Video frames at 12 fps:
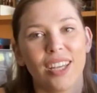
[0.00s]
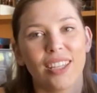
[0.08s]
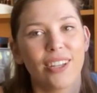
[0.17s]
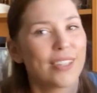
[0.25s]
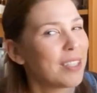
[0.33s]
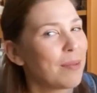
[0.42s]

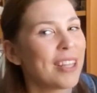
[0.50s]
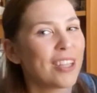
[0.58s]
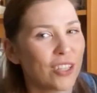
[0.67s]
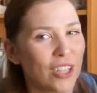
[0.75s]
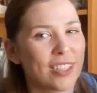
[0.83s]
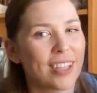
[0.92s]
There are some other
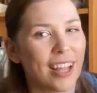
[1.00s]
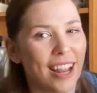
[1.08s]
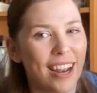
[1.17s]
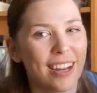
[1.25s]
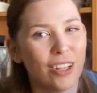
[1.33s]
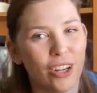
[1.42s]
shows that,
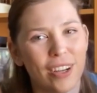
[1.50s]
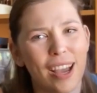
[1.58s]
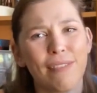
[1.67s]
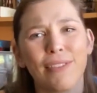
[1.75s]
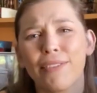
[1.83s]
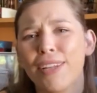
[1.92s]
you know,
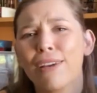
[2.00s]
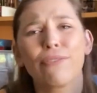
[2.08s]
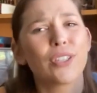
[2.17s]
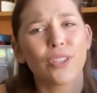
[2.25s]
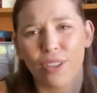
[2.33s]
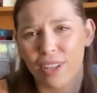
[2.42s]
I've loved every
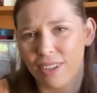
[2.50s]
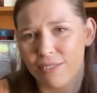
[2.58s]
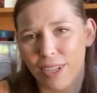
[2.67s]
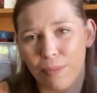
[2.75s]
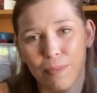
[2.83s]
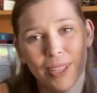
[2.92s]
show that I've
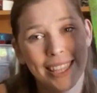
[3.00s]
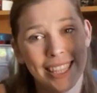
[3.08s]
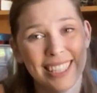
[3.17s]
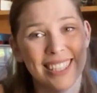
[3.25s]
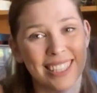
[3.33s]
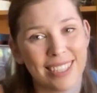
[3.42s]
done, but
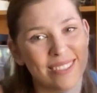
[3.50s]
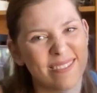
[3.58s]
this